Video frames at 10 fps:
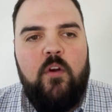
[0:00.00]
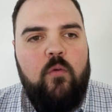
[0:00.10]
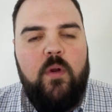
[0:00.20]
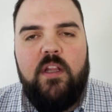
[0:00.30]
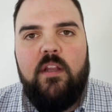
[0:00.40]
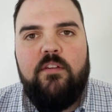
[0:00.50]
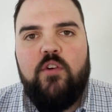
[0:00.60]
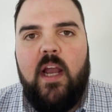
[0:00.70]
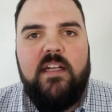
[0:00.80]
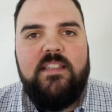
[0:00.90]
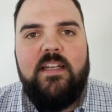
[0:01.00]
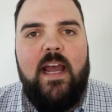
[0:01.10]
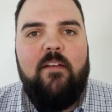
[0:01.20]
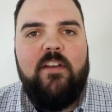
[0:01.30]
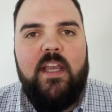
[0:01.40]
when trying to
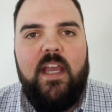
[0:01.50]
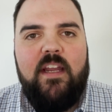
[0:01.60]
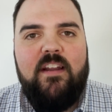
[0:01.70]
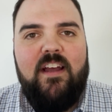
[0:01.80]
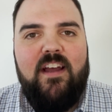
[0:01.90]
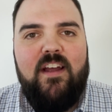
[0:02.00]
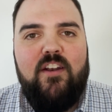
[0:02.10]
navigate a